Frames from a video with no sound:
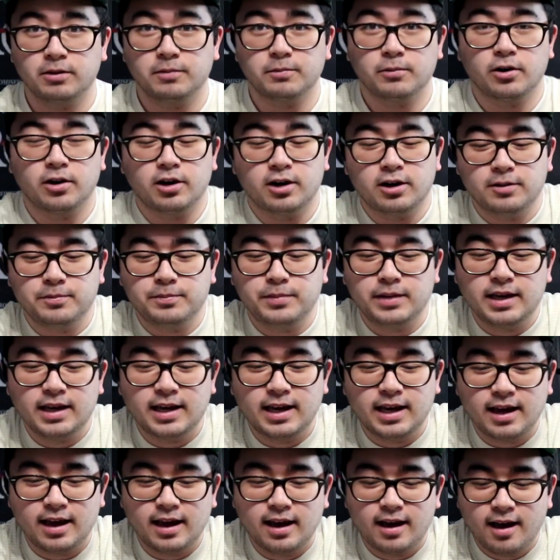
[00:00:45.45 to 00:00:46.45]
one we're going to
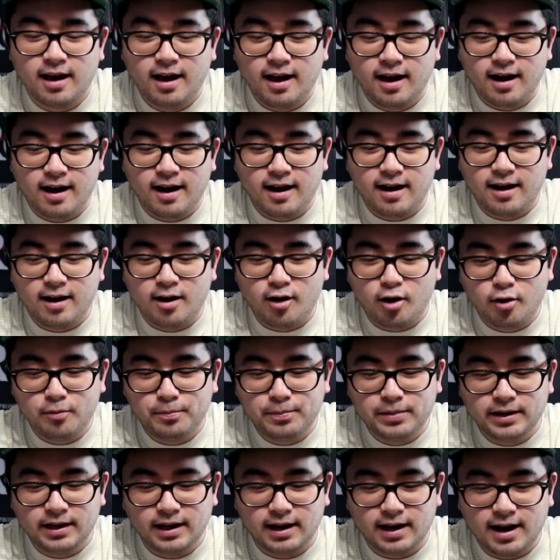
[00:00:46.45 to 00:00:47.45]
be
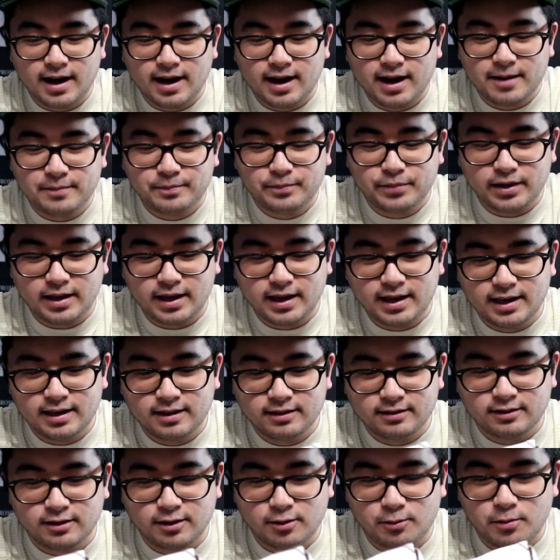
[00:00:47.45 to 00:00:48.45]
opening up
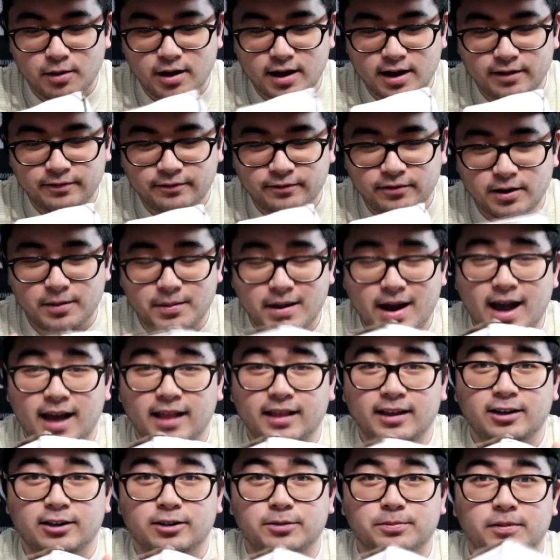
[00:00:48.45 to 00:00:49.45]
is the one from
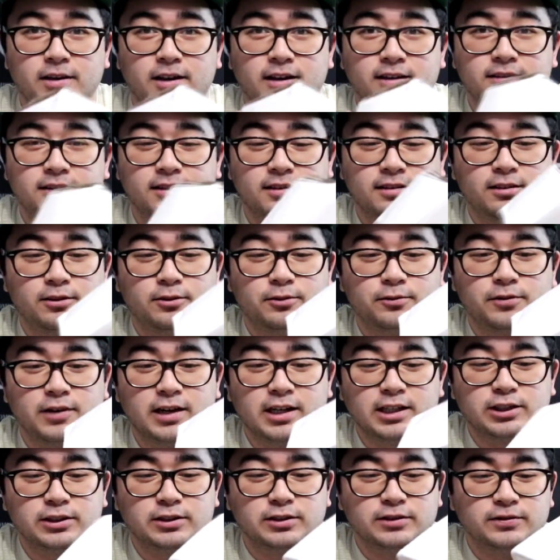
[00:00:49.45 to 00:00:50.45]
Aliexpress. This is
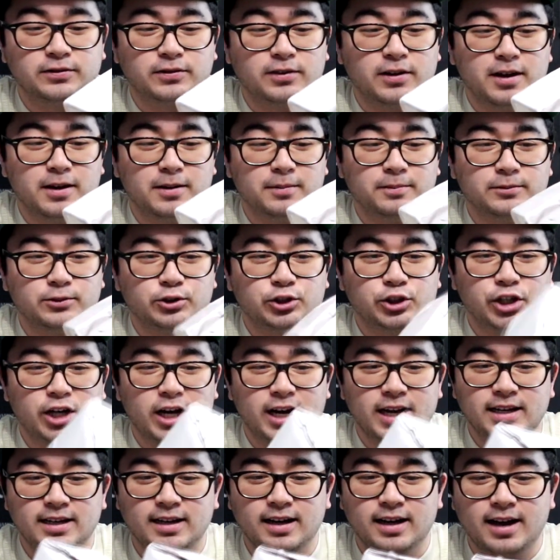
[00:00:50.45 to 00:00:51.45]
fresh from
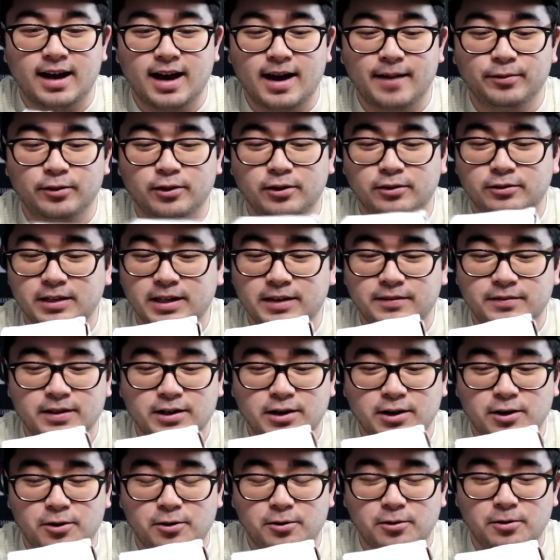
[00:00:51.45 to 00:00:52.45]
China. I don't even
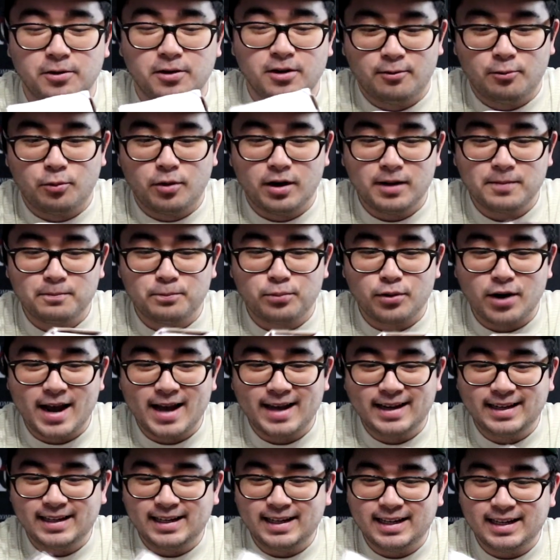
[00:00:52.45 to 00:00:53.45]
know what
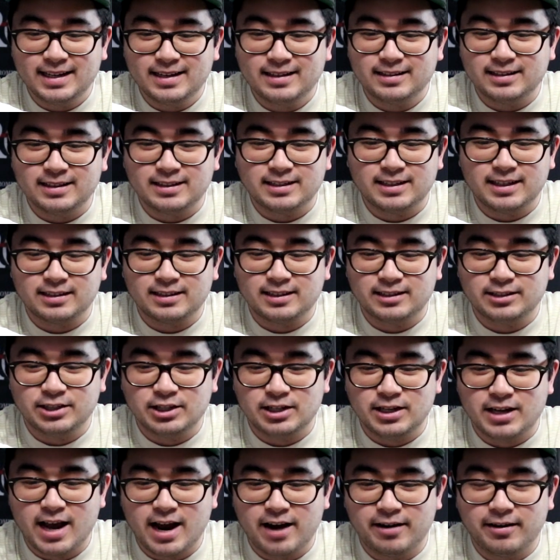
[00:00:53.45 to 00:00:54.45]
brand it is. It's just a
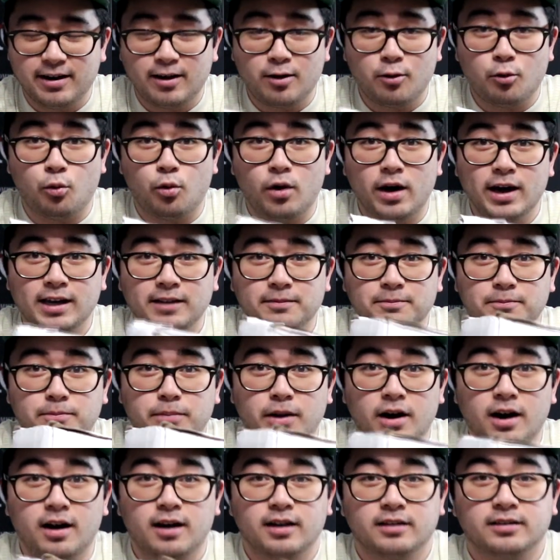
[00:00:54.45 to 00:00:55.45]
generic white
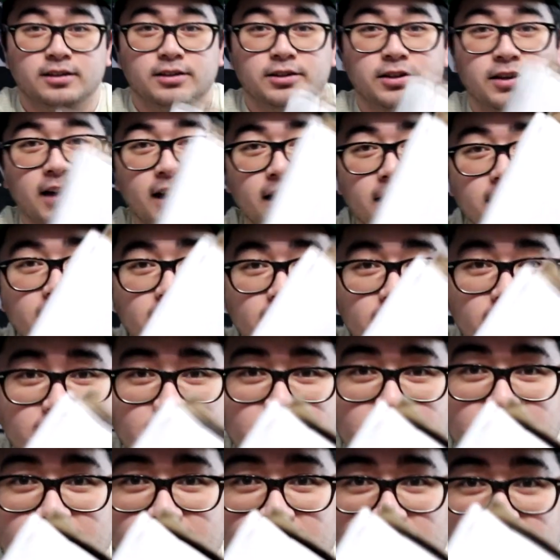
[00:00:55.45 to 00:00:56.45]
box. As you guys can see